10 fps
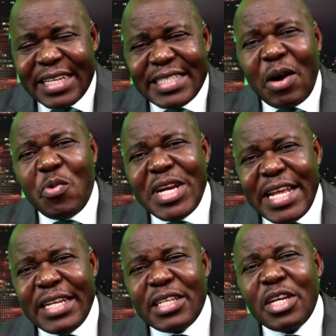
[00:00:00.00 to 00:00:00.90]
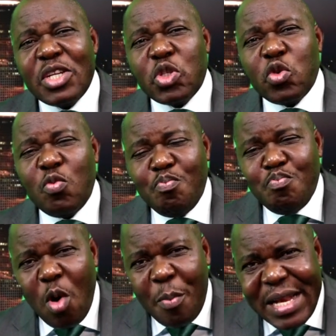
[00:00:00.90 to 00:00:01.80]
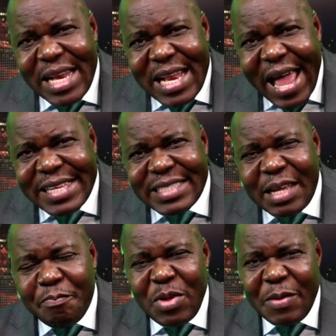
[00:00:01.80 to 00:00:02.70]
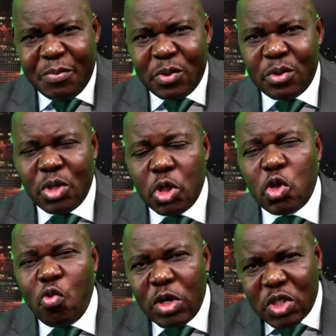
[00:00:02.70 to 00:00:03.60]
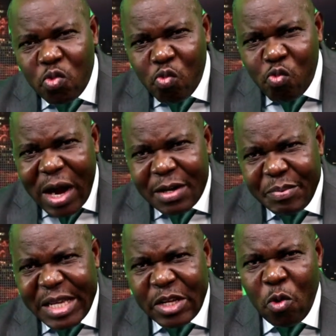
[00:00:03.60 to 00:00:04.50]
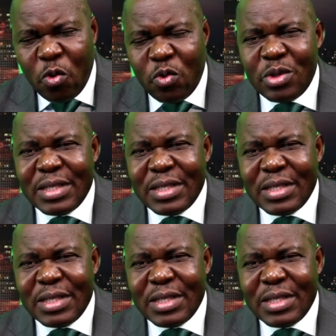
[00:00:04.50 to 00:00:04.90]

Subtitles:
that we need to mobilize the people towards one big goal.